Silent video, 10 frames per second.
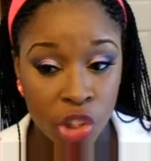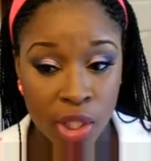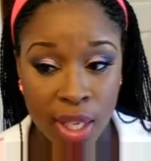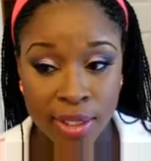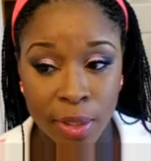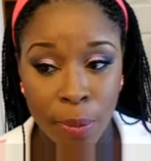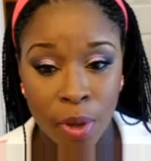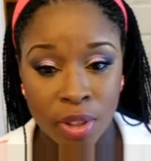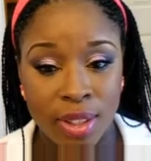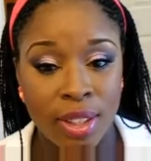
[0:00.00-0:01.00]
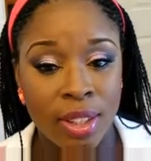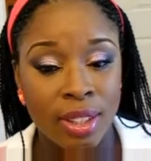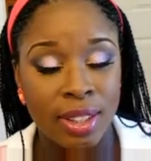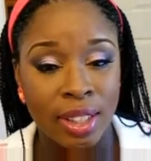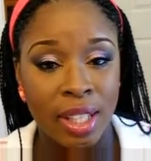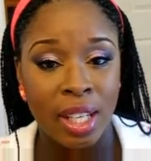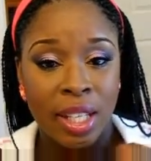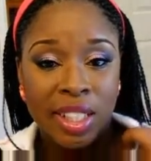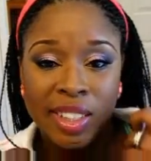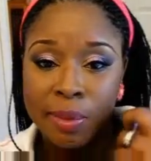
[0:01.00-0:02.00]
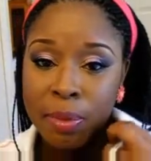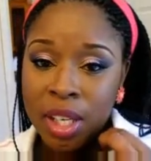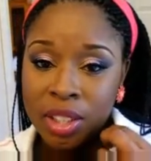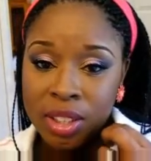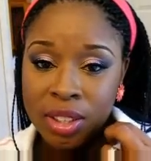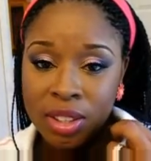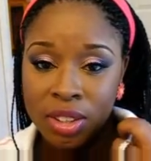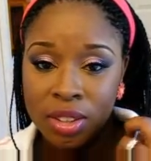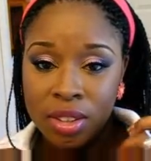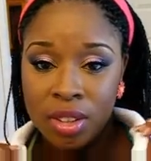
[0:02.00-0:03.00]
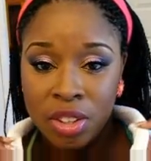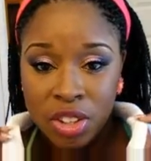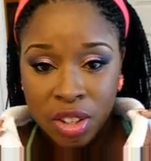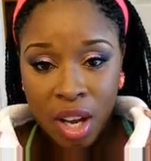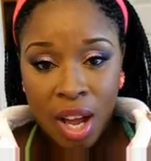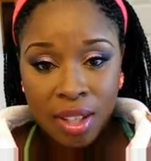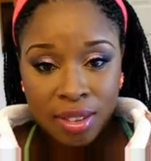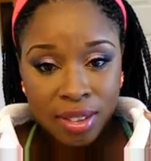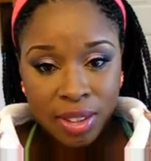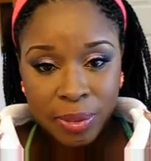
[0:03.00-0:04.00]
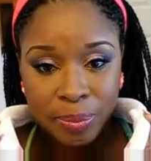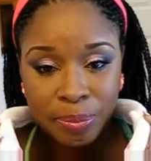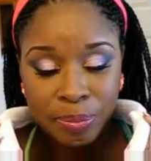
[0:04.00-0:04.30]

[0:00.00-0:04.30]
you're not supposed to see any smudges on your colors.